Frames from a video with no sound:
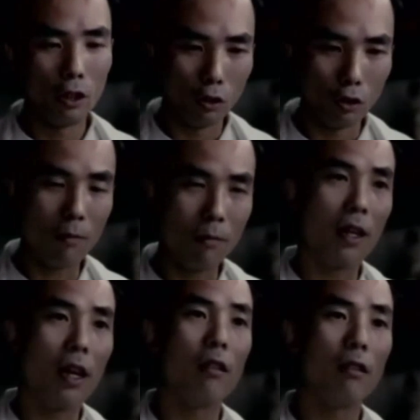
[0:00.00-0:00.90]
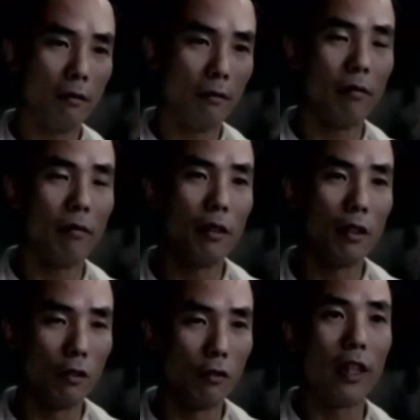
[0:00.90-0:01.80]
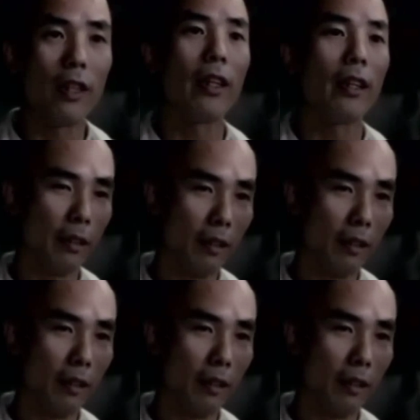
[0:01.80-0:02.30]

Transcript: You're coming out, you're fighting.